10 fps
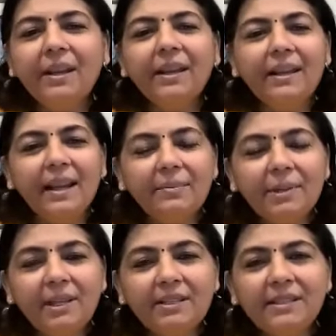and I am
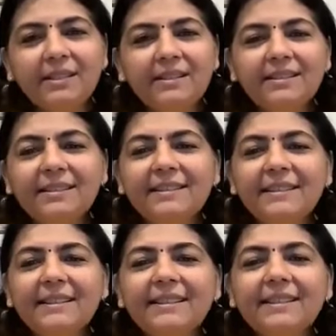an EdTech
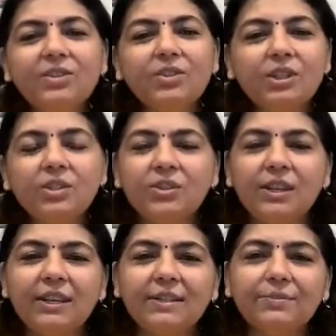consultant and teacher
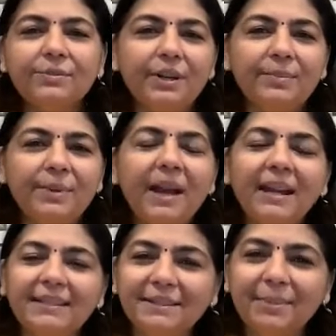trainer from
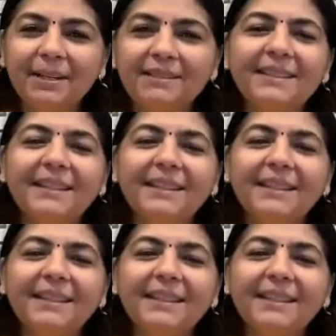Hyderabad,